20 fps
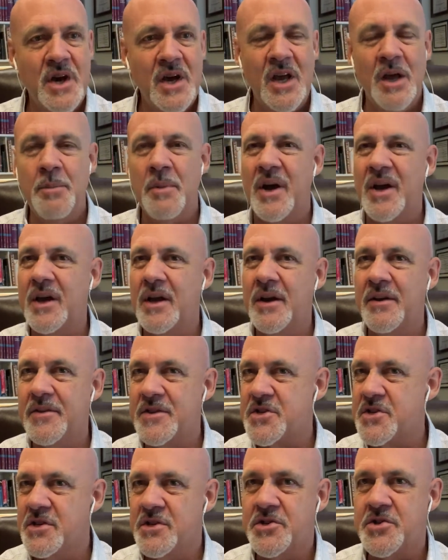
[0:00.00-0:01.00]
Am I getting the
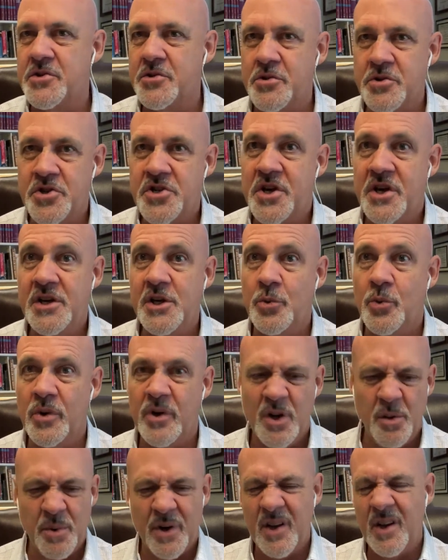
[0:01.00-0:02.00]
sense that you're genuine?
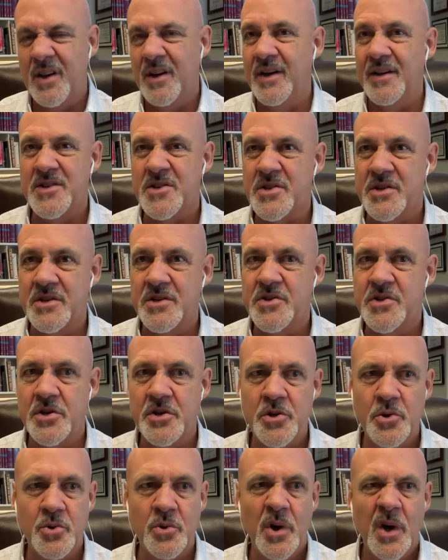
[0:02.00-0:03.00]
Am I getting the sense that
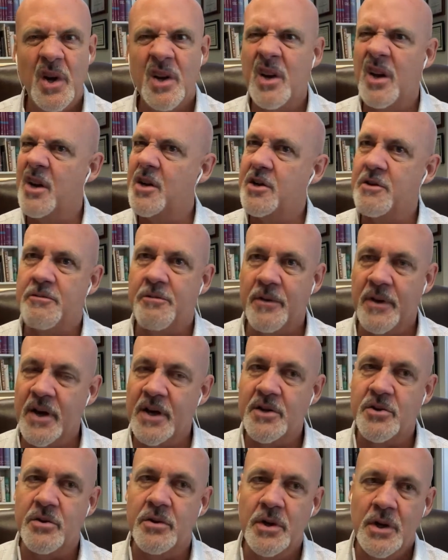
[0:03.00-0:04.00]
you kind of
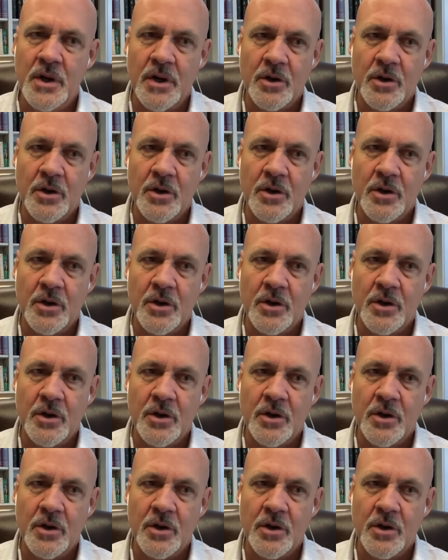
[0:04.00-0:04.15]
deflect